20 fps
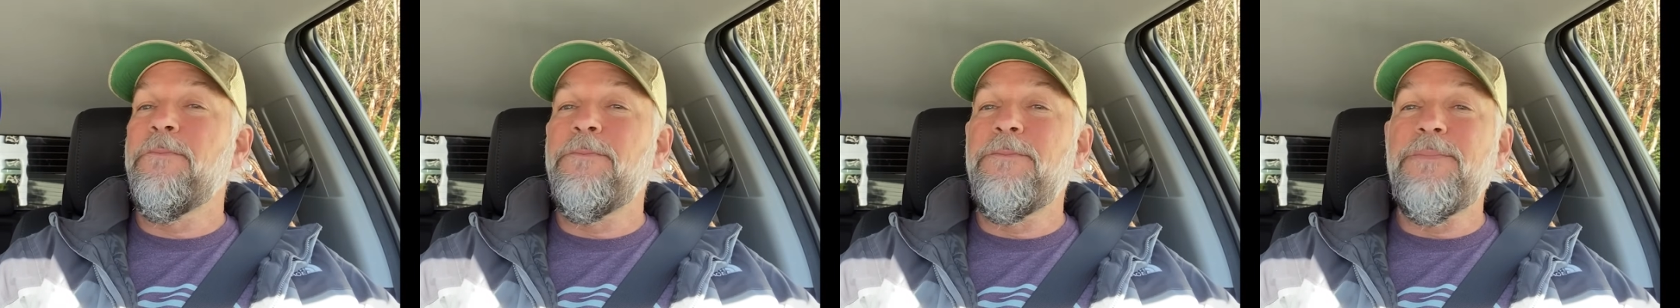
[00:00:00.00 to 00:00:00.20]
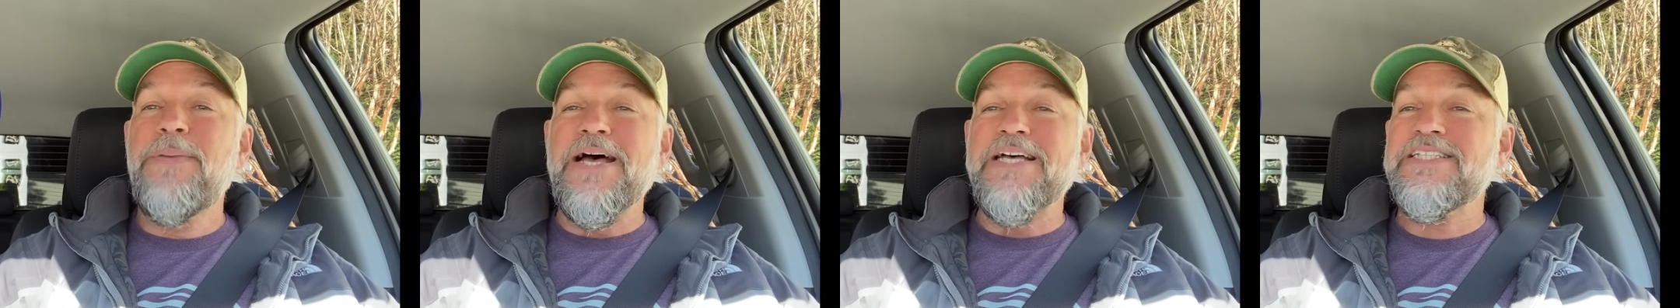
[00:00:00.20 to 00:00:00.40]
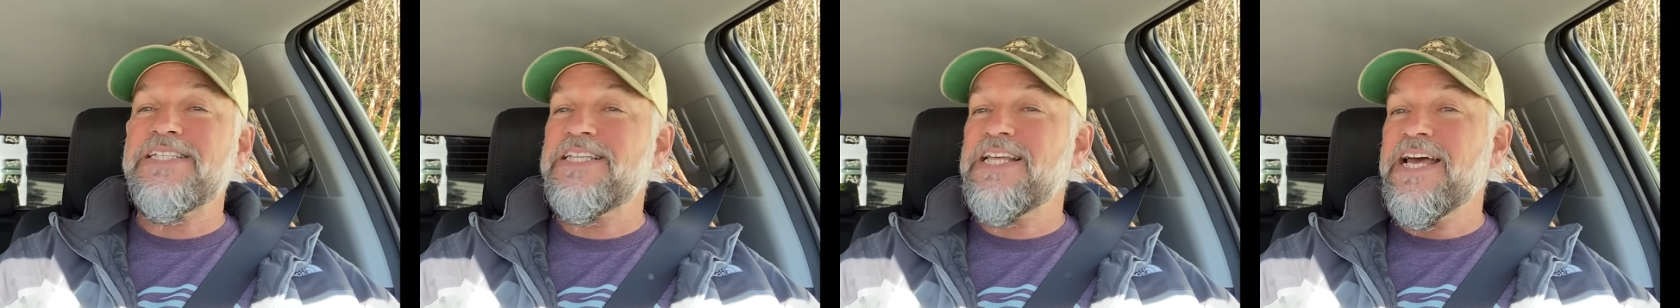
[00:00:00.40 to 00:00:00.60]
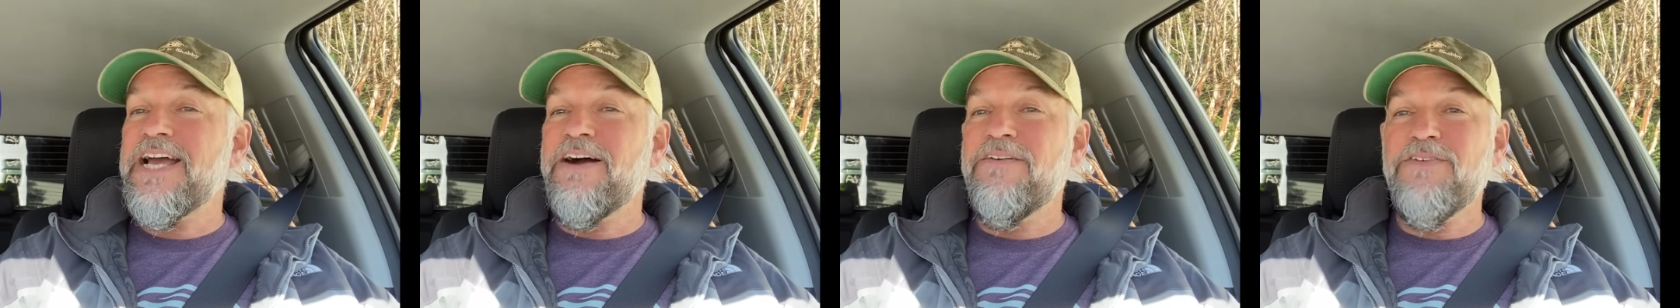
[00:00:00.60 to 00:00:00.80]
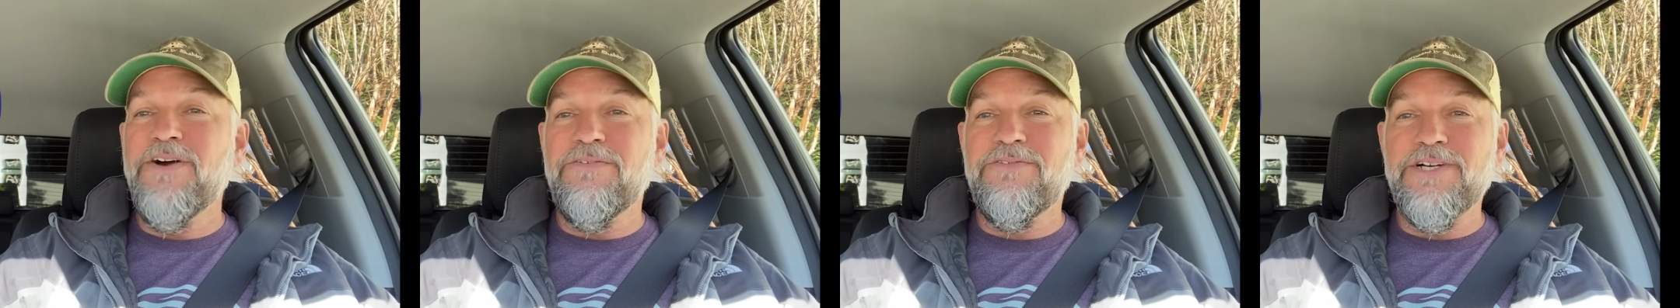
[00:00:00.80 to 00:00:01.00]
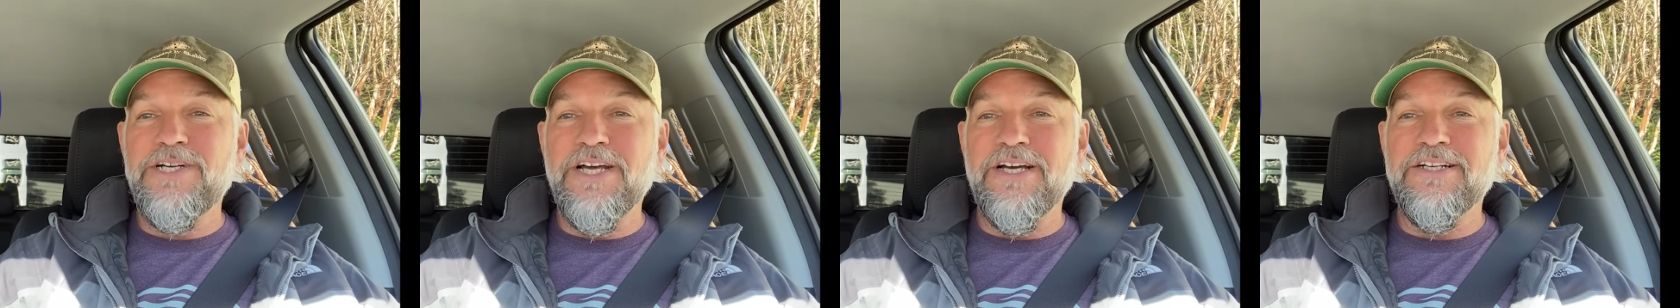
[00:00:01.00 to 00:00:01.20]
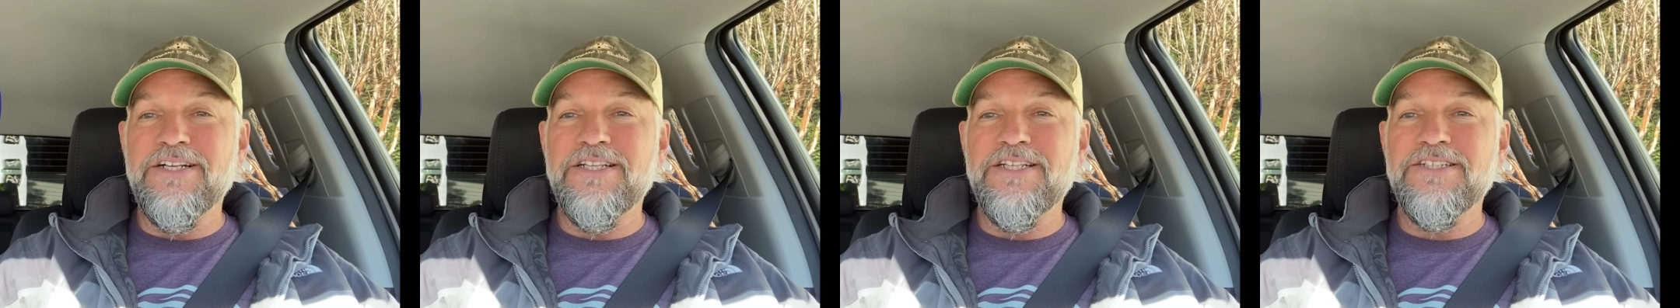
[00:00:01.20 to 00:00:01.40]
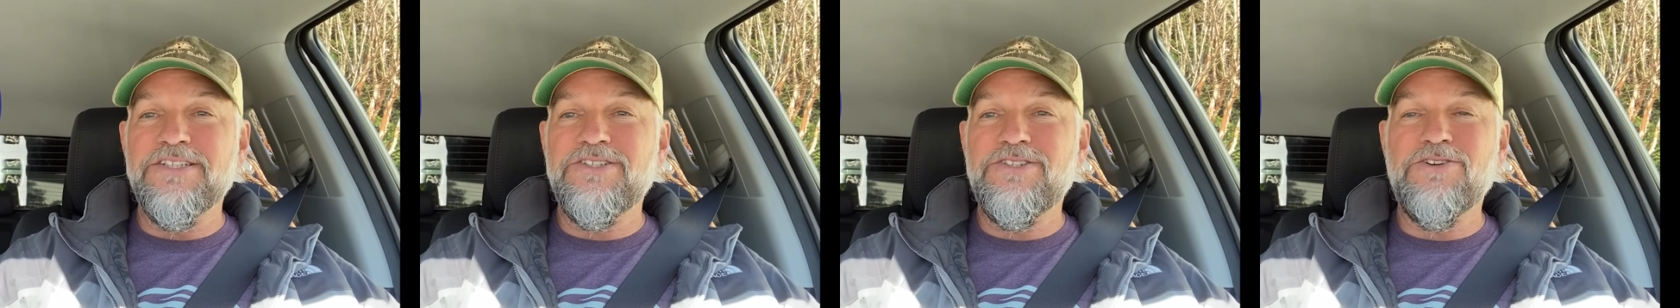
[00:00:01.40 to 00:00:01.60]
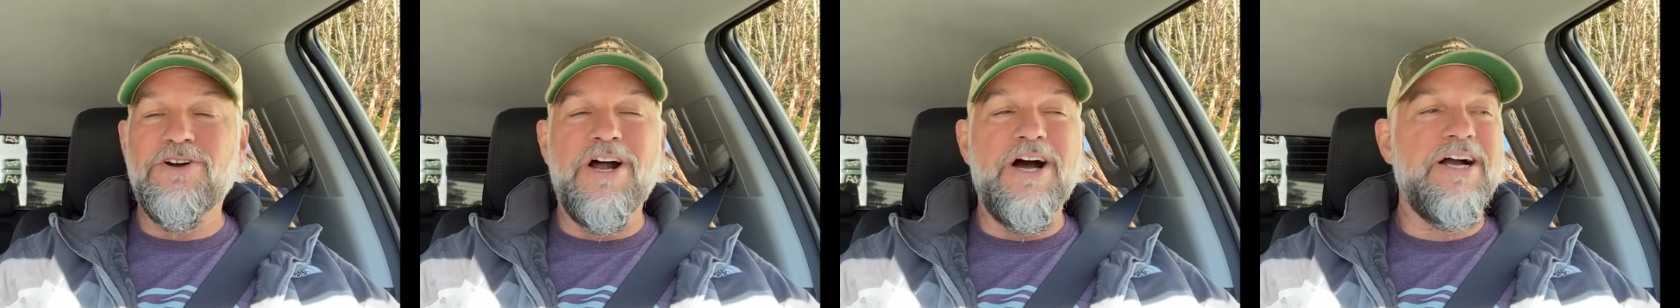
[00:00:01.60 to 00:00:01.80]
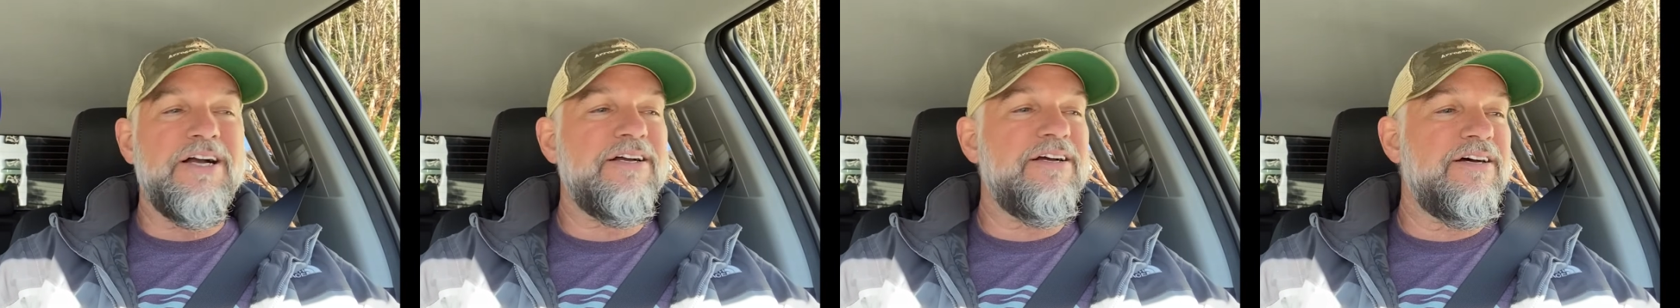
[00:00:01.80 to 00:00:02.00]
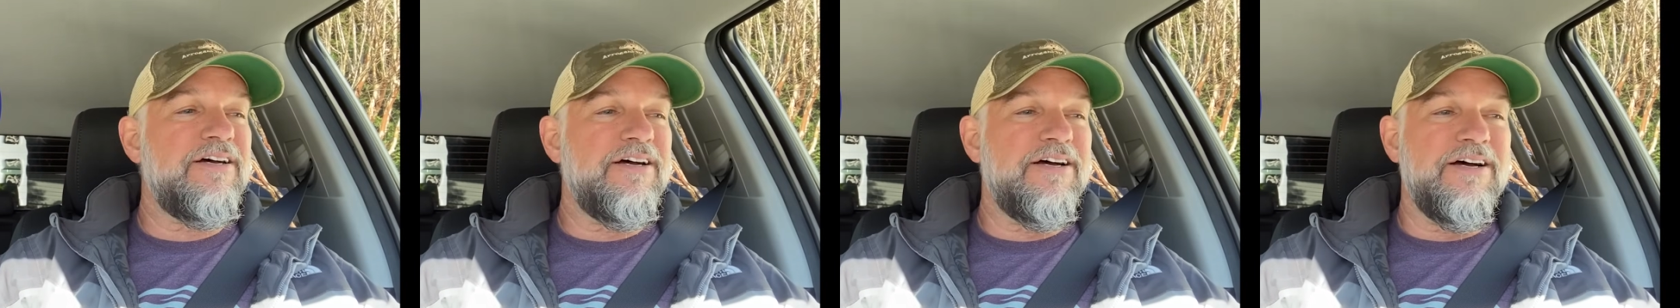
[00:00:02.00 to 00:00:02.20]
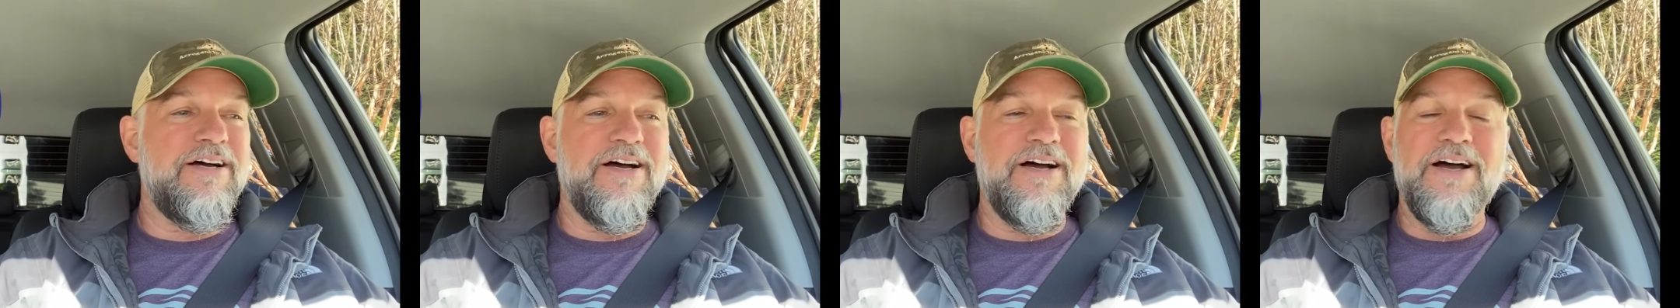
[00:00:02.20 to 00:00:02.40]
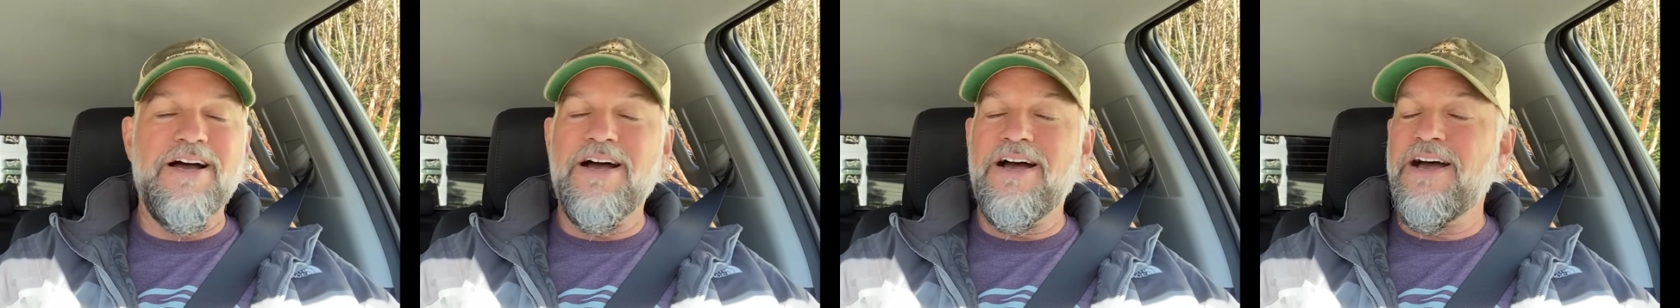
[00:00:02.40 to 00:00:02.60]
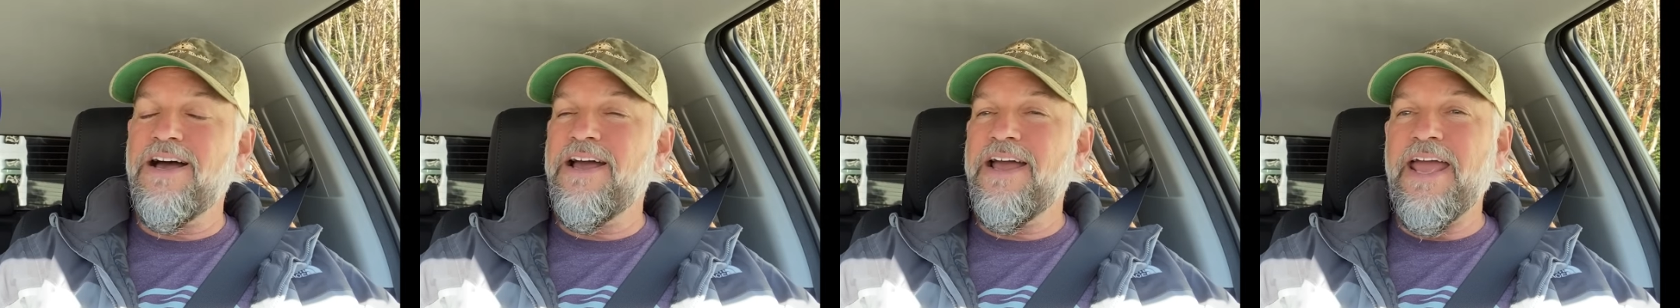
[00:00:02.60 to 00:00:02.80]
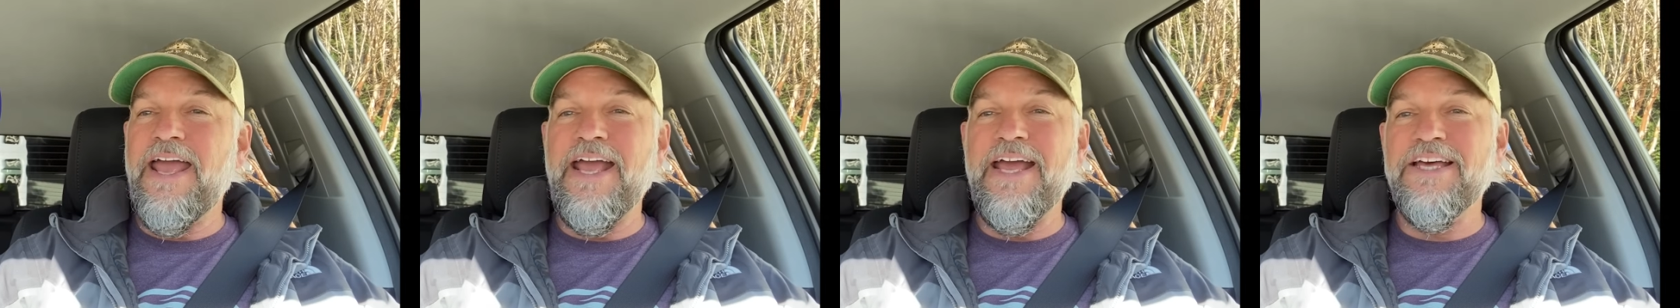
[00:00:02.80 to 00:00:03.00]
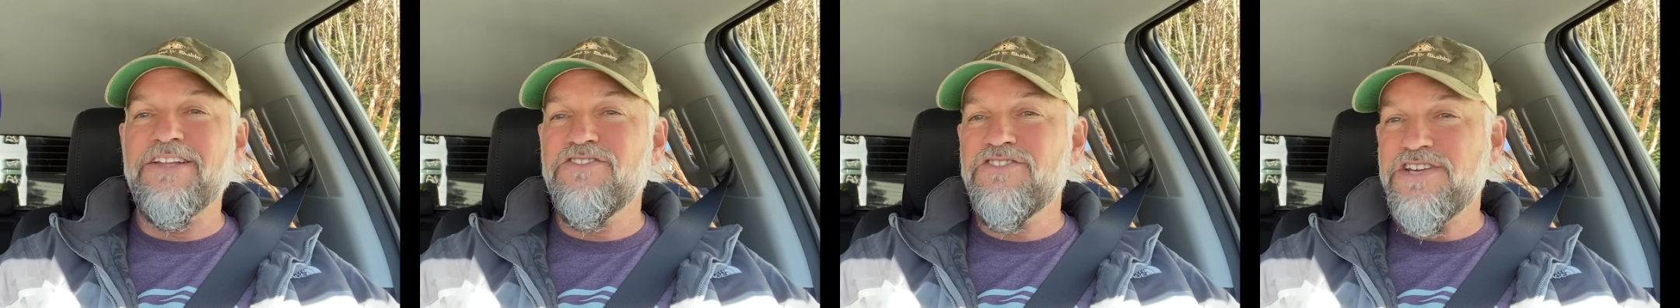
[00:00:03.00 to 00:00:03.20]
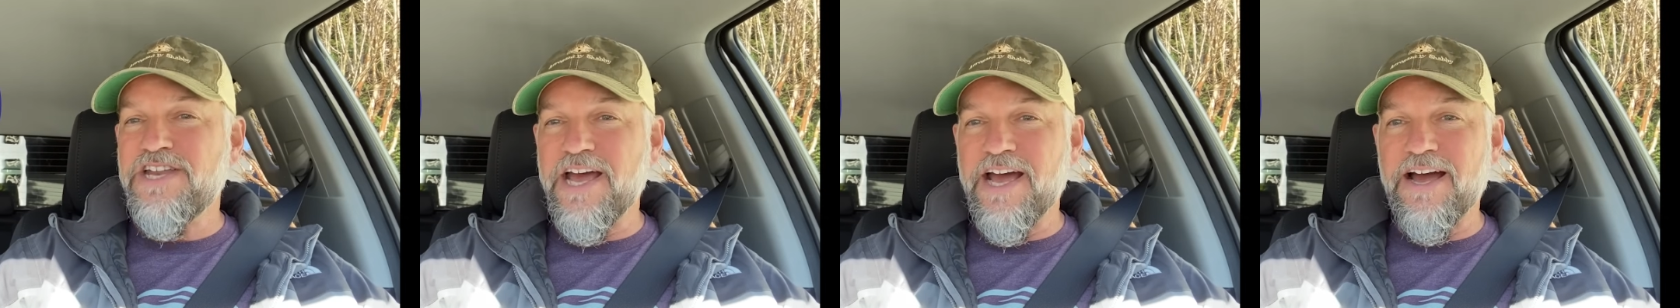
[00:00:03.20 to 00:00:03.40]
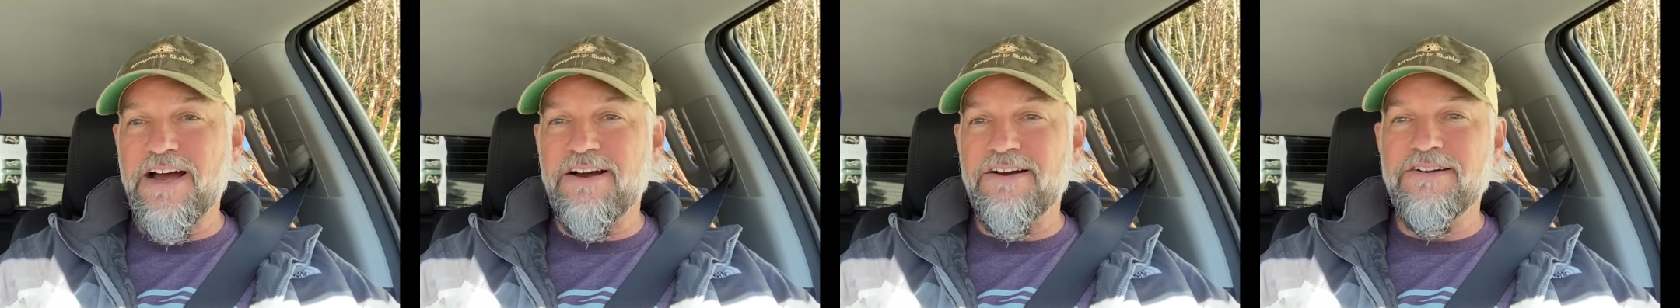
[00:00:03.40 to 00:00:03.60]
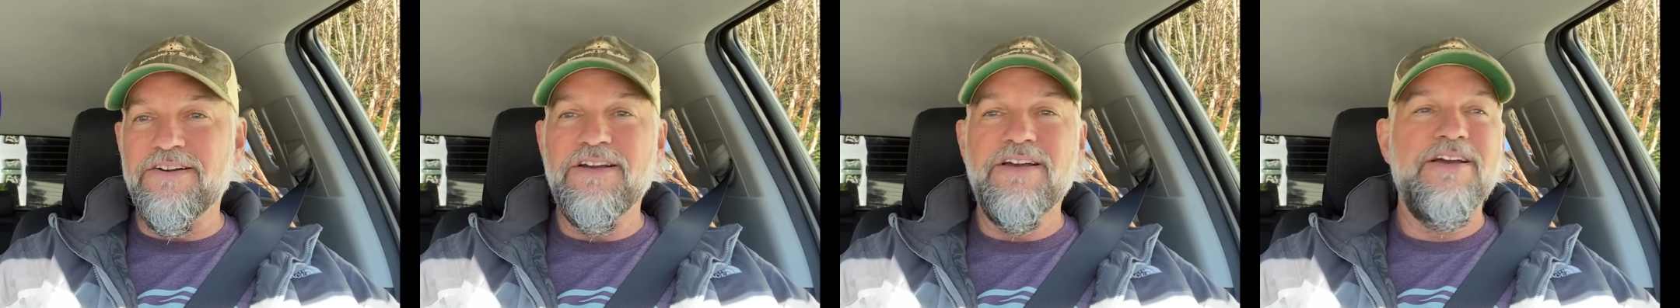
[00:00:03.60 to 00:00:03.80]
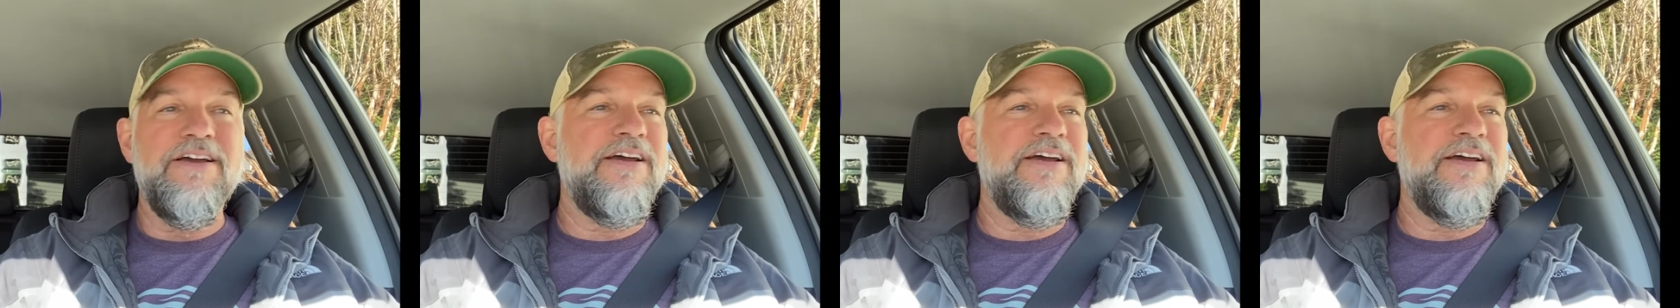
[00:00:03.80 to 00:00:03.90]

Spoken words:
Best thing I've ever done to this truck, hands down.